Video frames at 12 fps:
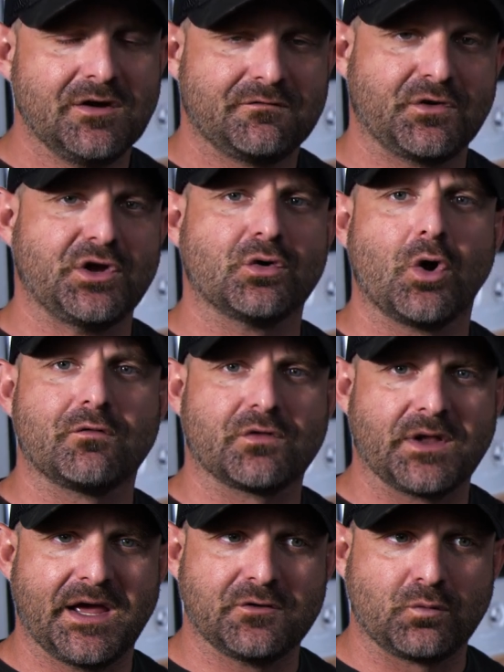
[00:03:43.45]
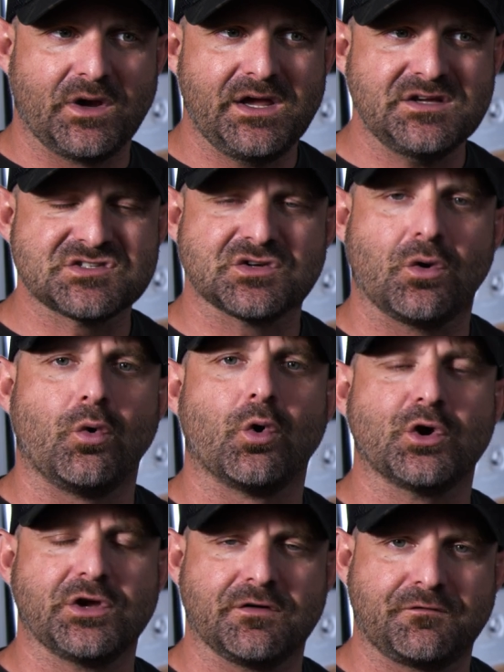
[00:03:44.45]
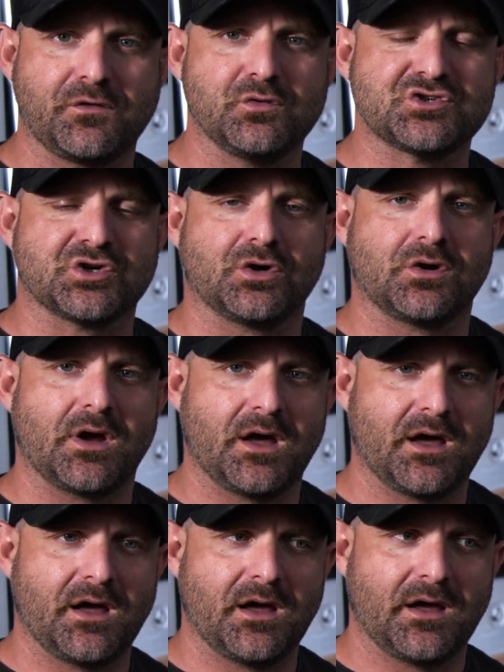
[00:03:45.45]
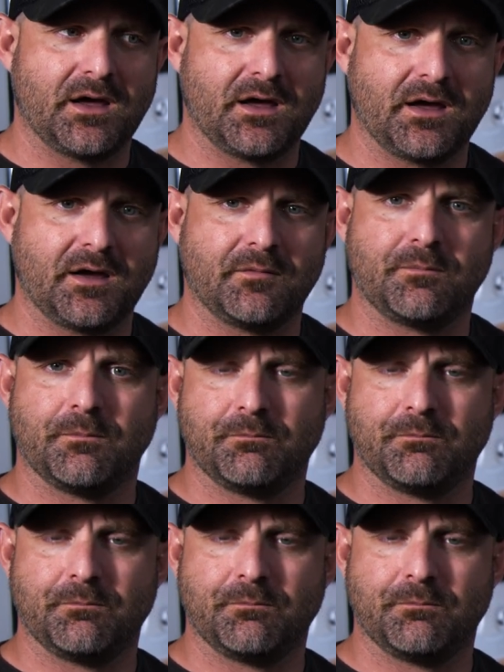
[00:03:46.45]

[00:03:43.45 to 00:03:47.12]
for your overland rigs or your future